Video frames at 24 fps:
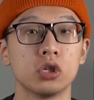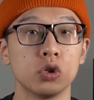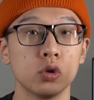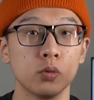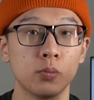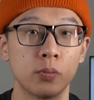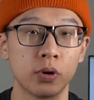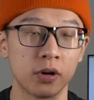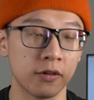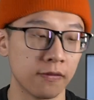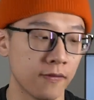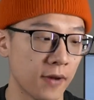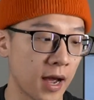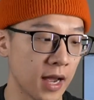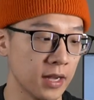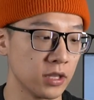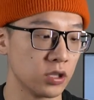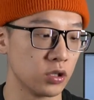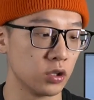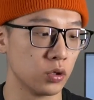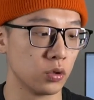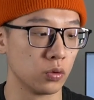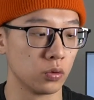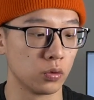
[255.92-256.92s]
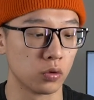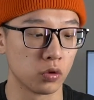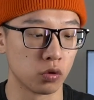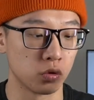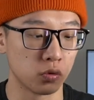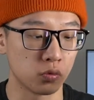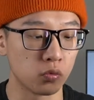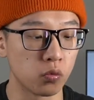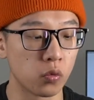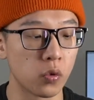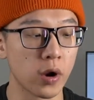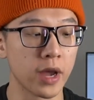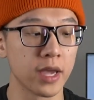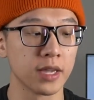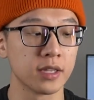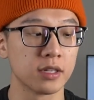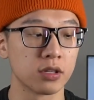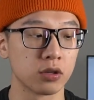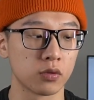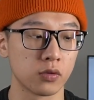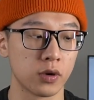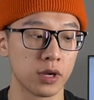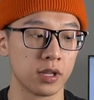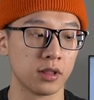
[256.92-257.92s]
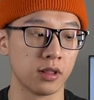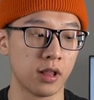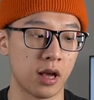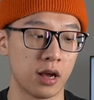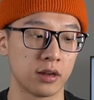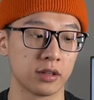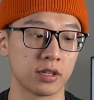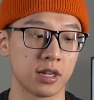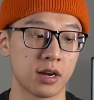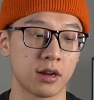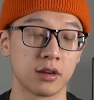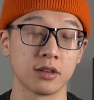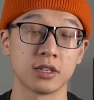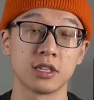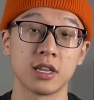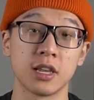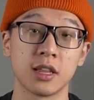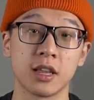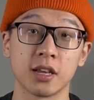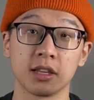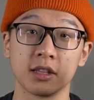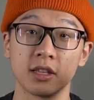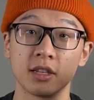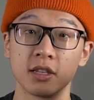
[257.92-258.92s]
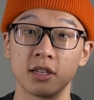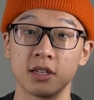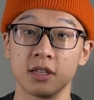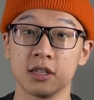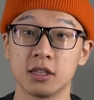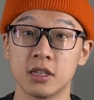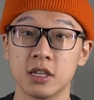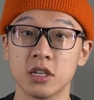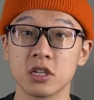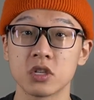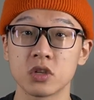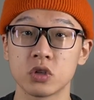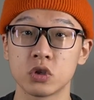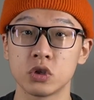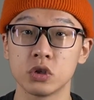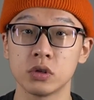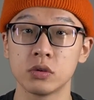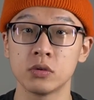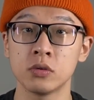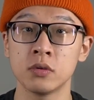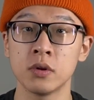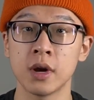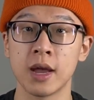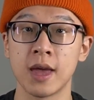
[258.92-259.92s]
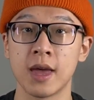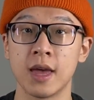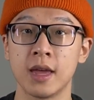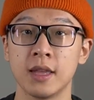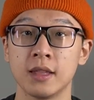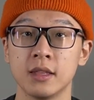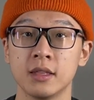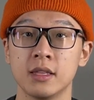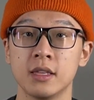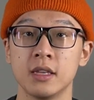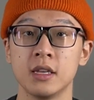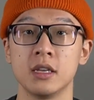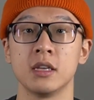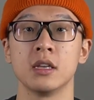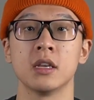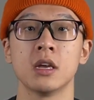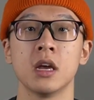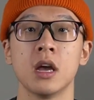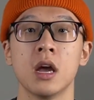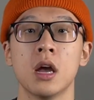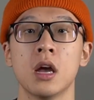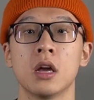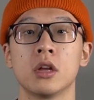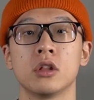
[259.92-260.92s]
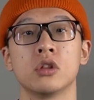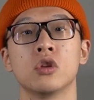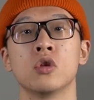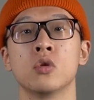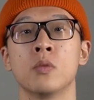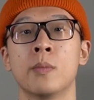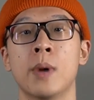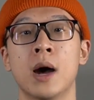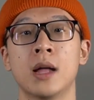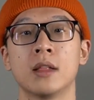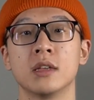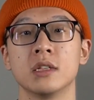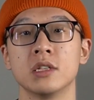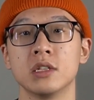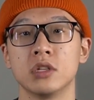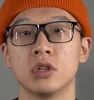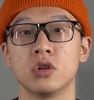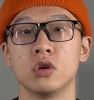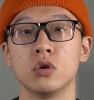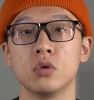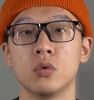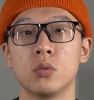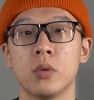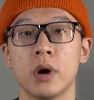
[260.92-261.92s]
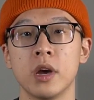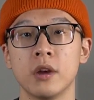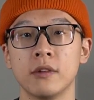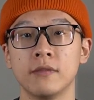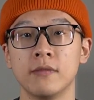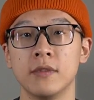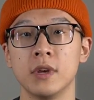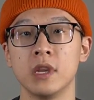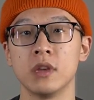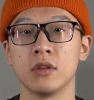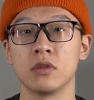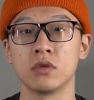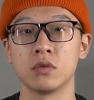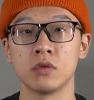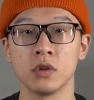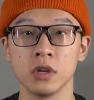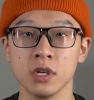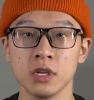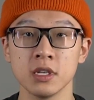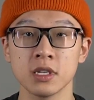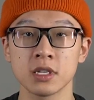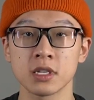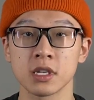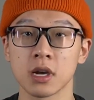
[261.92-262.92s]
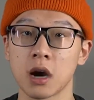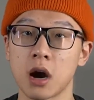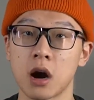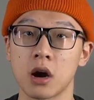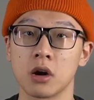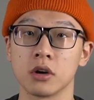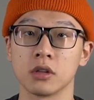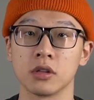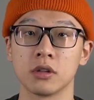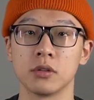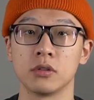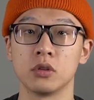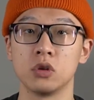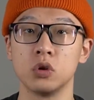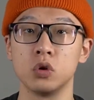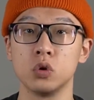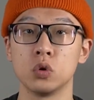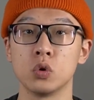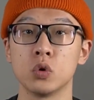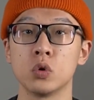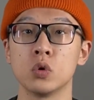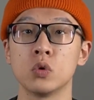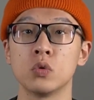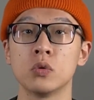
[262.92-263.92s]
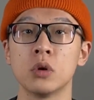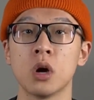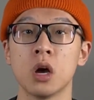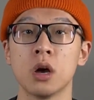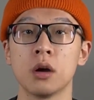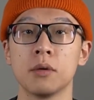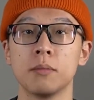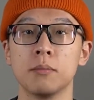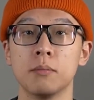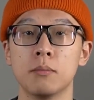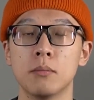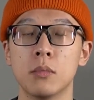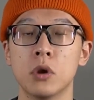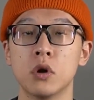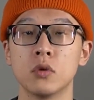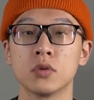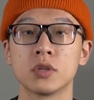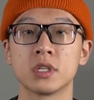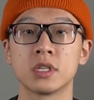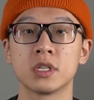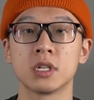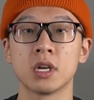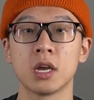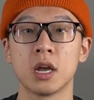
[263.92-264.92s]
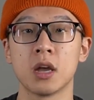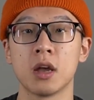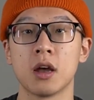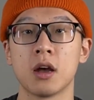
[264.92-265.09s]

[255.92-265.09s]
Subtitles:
provides you great lockdown. I say like this shoe and the New Balance two-way V3s are the two most